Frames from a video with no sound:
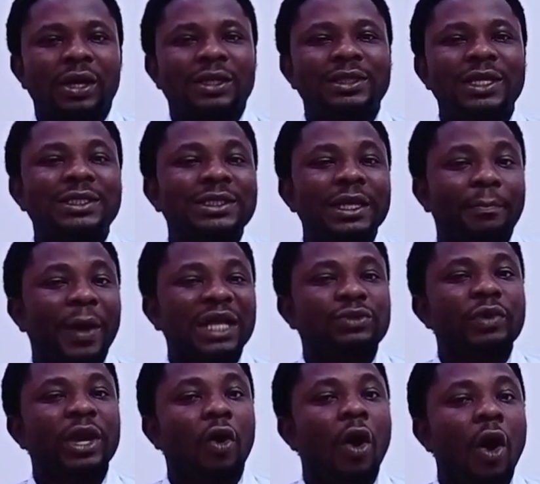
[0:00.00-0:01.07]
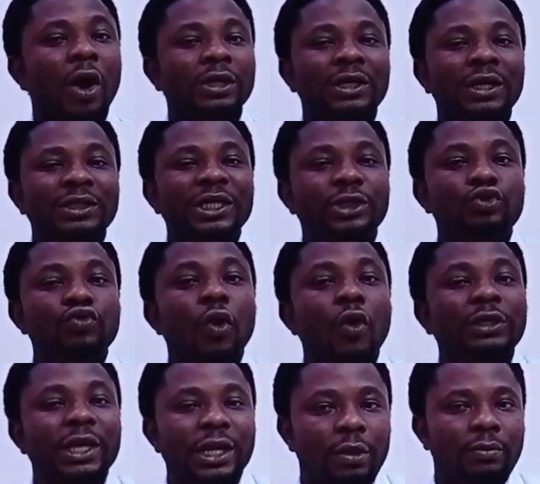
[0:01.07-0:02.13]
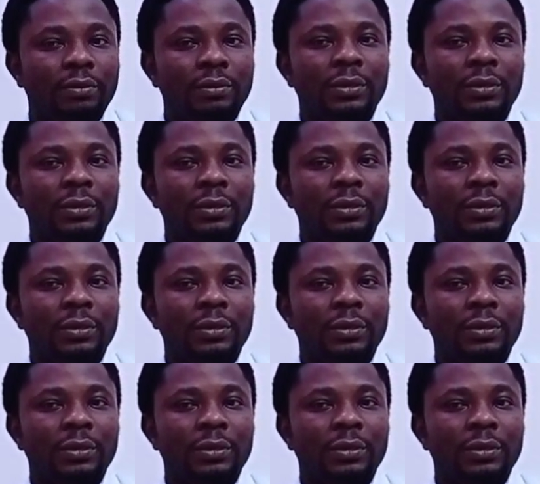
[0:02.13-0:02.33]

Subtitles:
This is the part we call the duodenum.